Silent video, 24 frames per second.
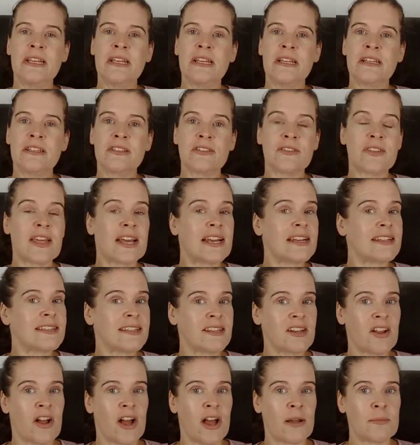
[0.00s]
So that is
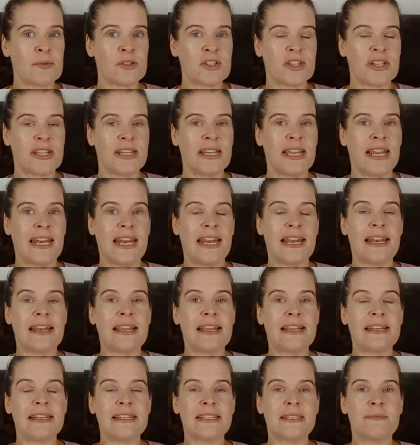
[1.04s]
an option, and
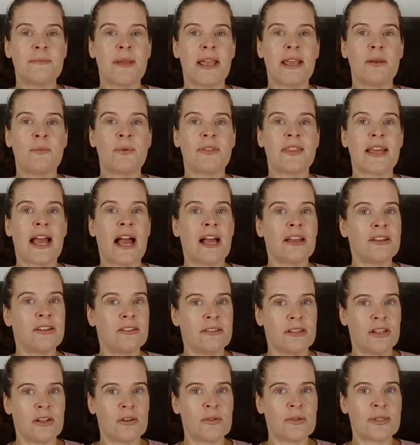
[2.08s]
it is made with
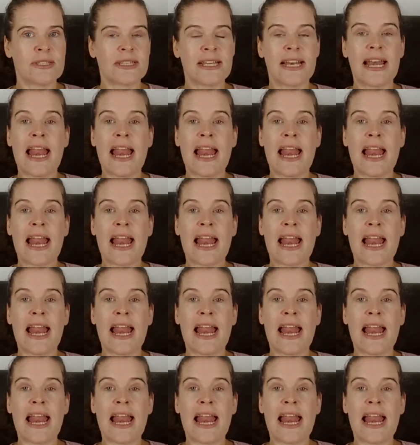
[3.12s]
allulose, and